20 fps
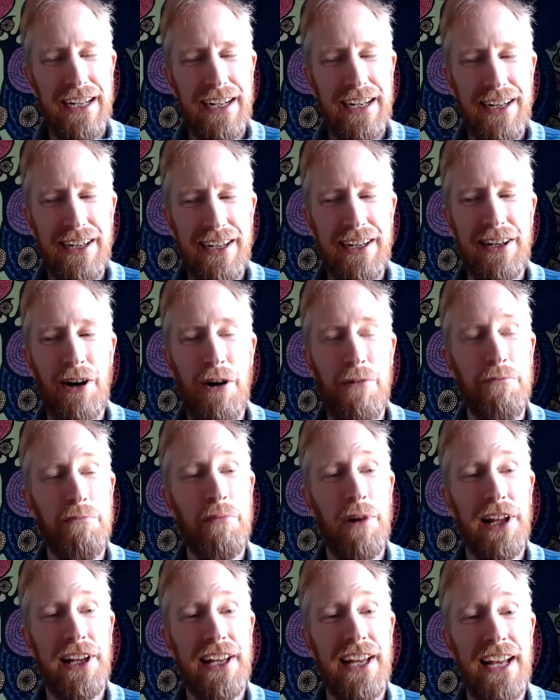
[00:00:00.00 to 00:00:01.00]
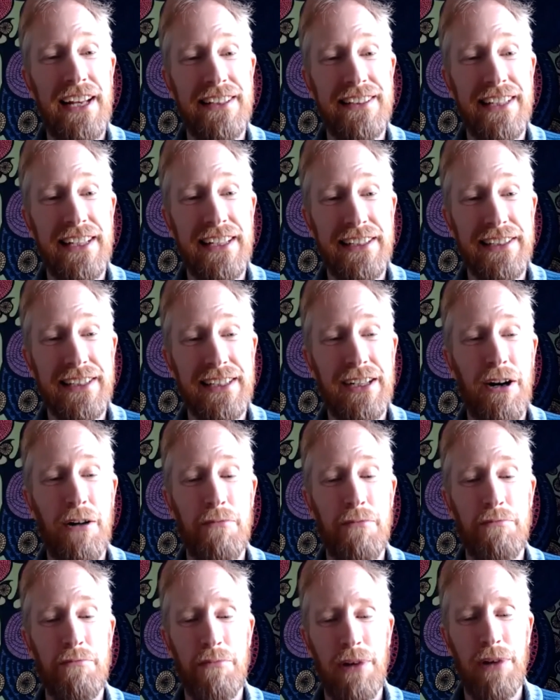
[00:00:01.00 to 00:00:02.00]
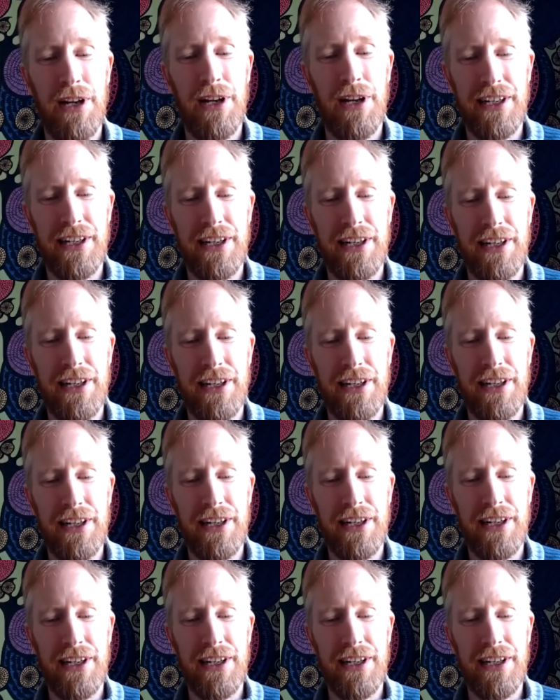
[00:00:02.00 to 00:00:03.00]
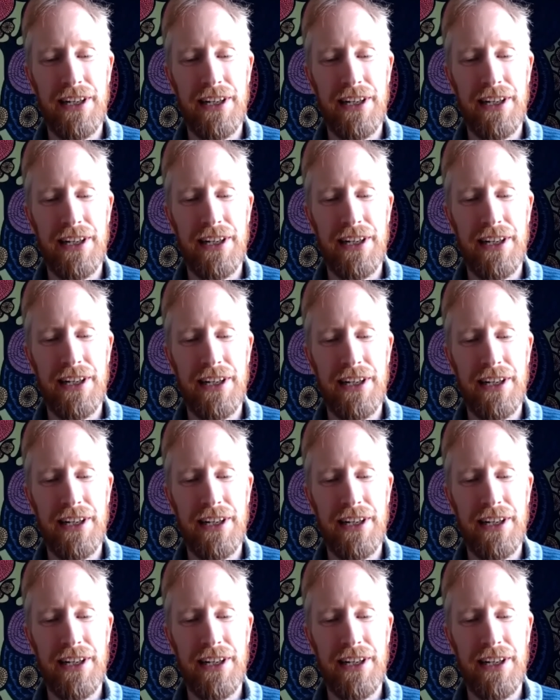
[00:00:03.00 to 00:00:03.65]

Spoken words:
complicated, complex issue.